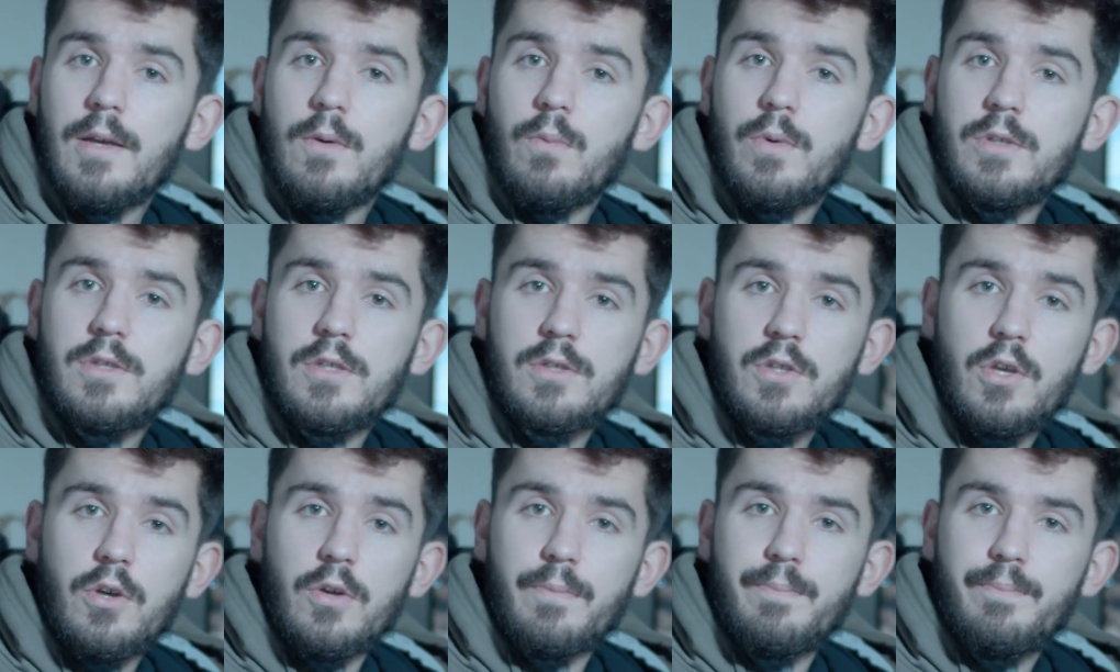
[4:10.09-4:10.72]
which
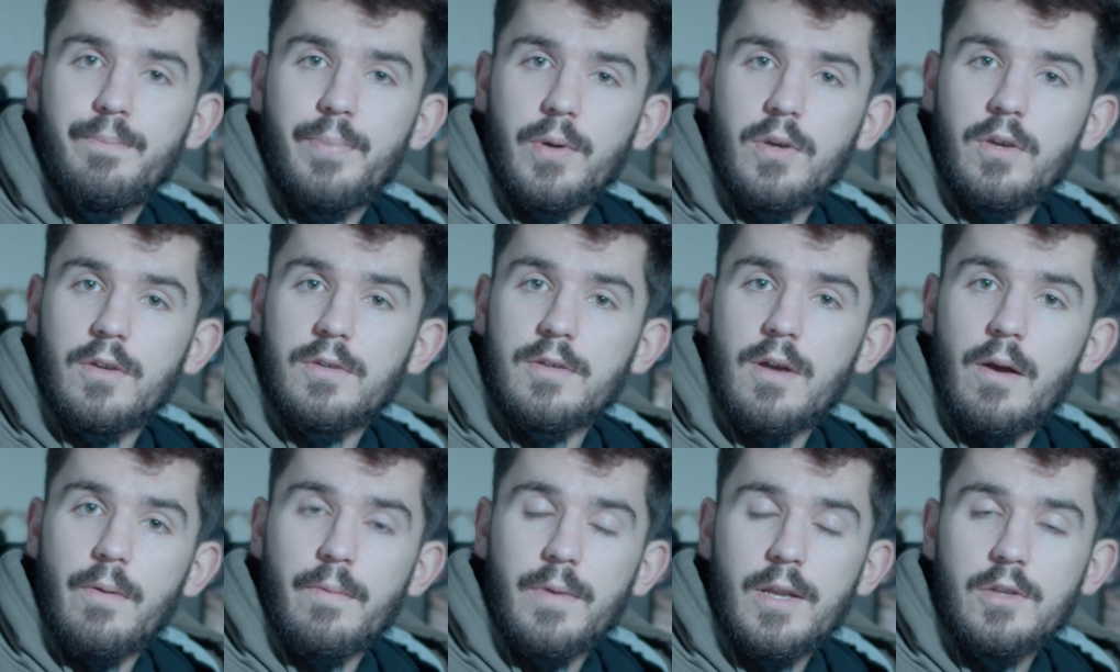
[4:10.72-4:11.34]
is good
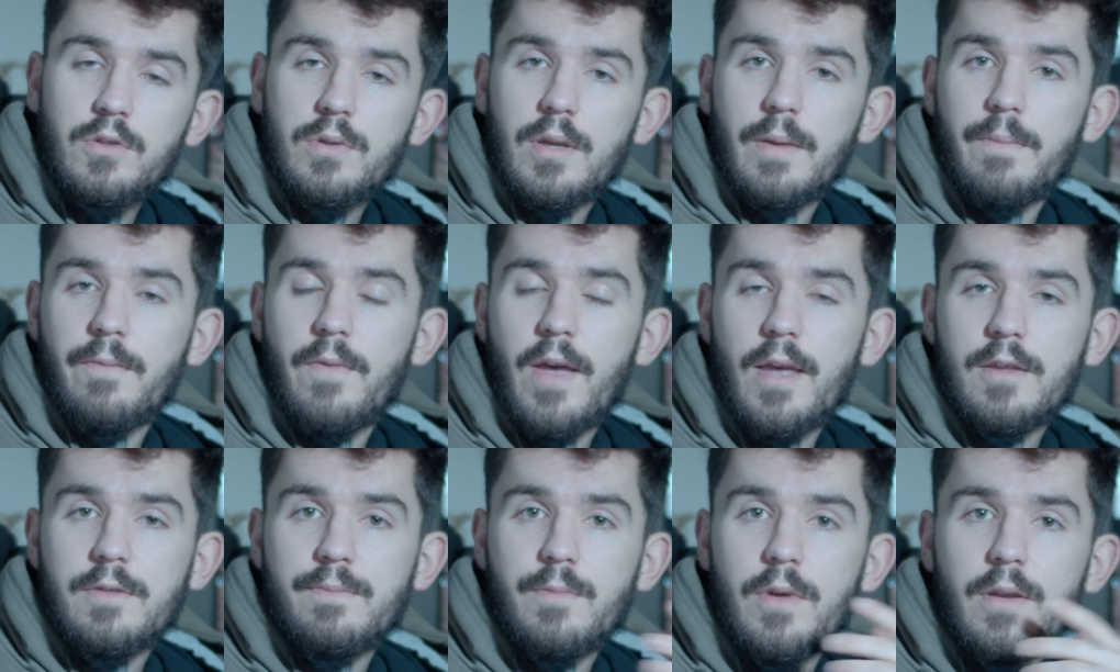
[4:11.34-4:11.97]
because our initial
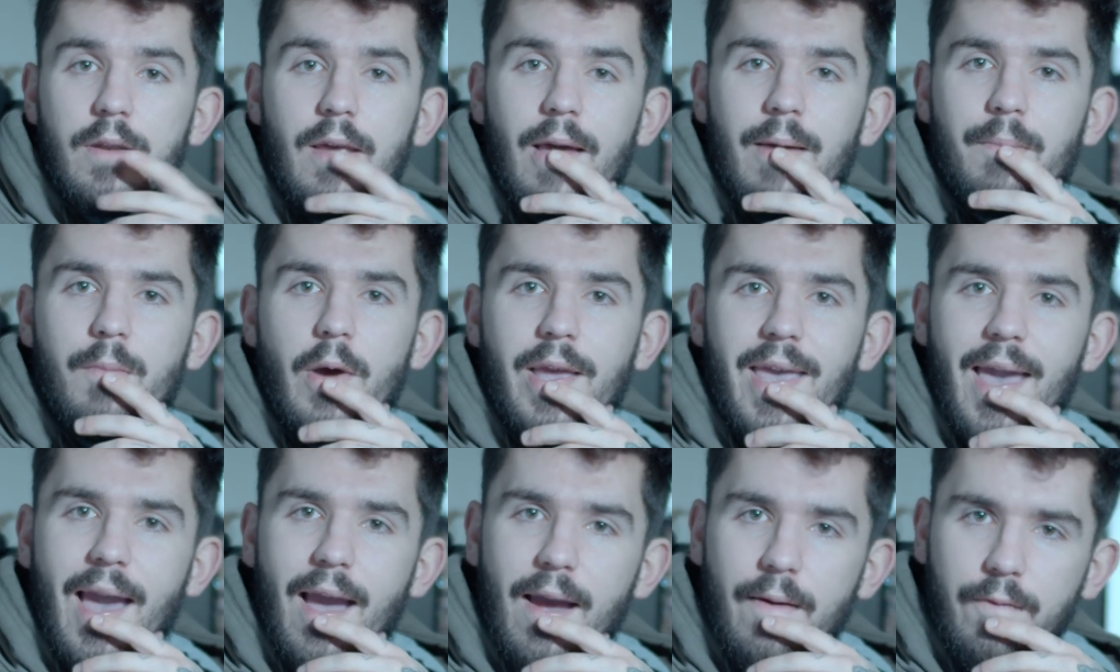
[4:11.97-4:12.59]
investment and
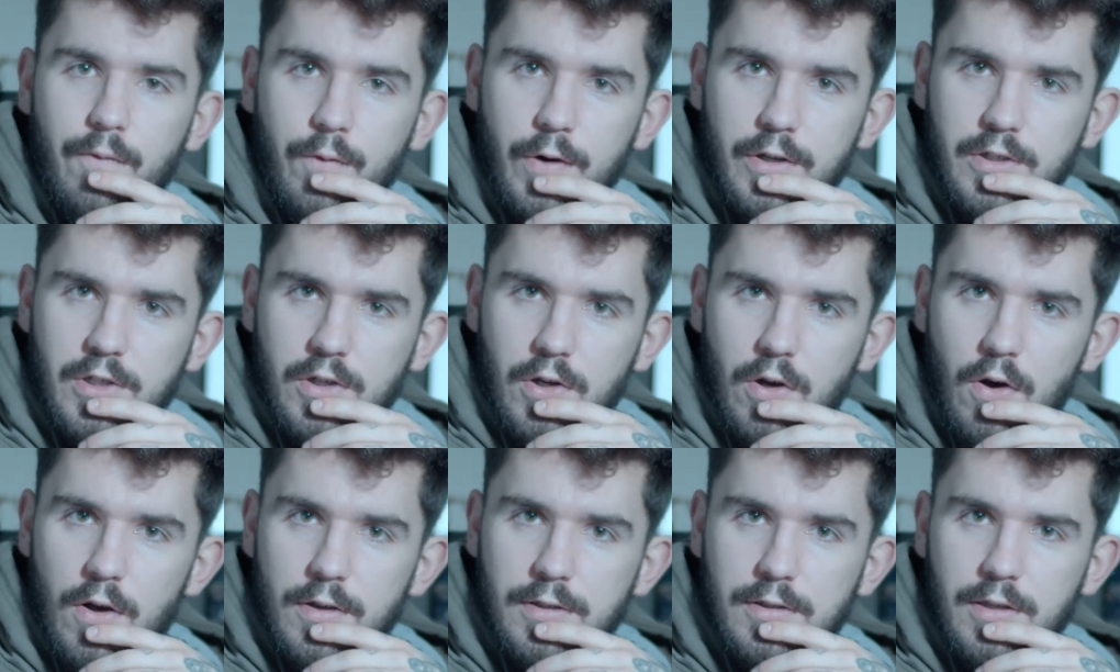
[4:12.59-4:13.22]
my average
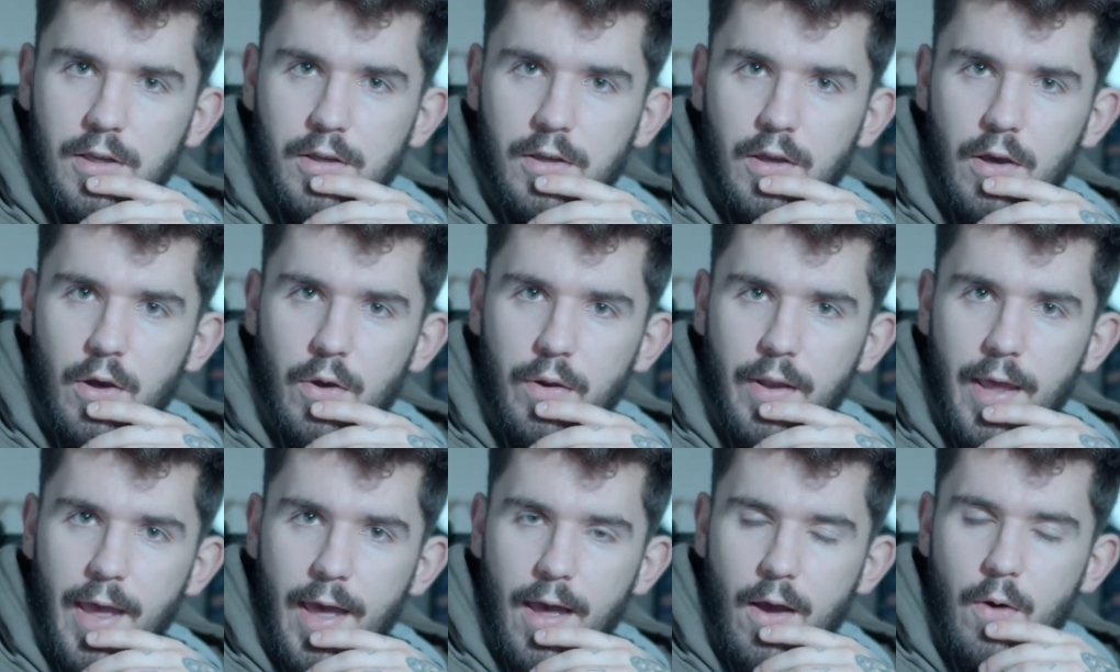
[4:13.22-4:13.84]
cost can
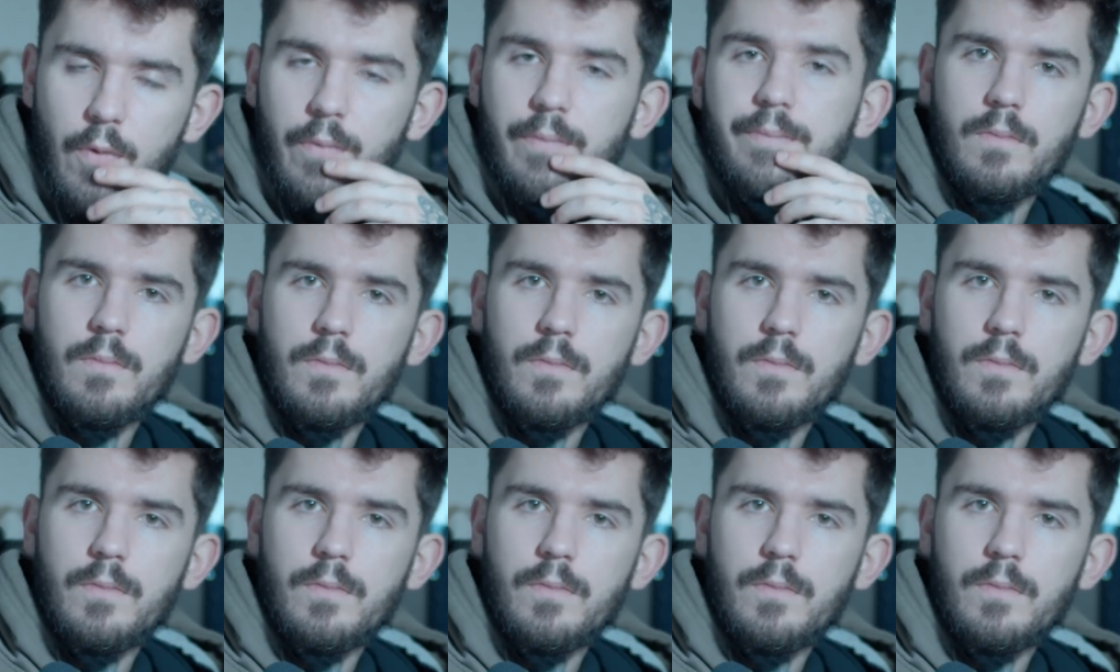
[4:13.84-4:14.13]
go down.